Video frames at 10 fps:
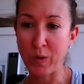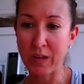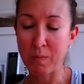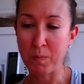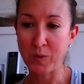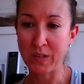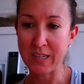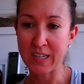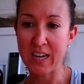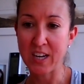We can build an
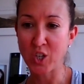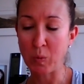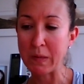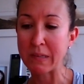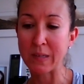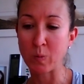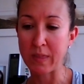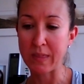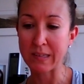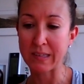international business
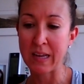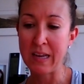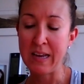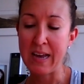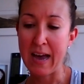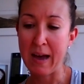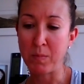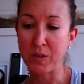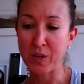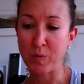with this.
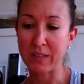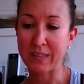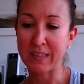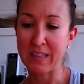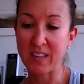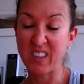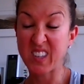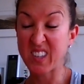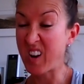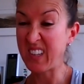So it's
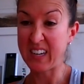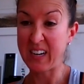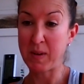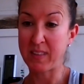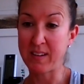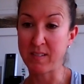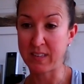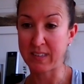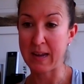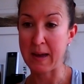the sky's the limit. There
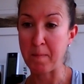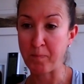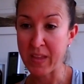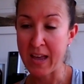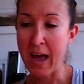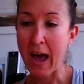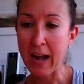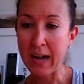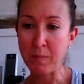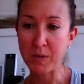is
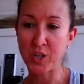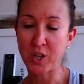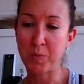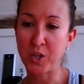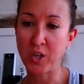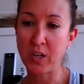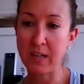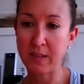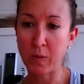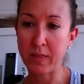unlimited
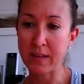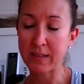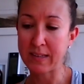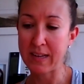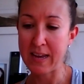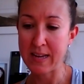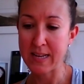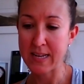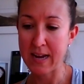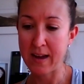opportunities with this,
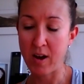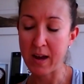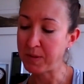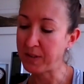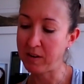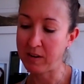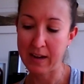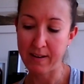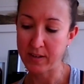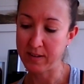and I absolutely
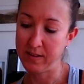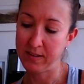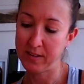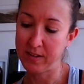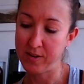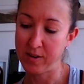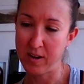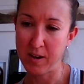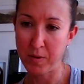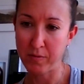love it. So I
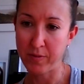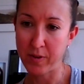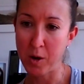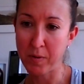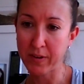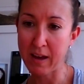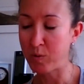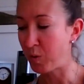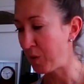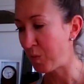hope I've
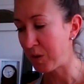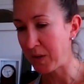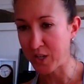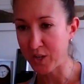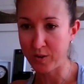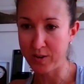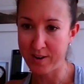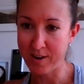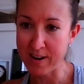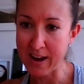covered what you wanted me to,
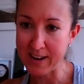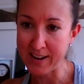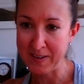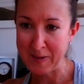Oriana.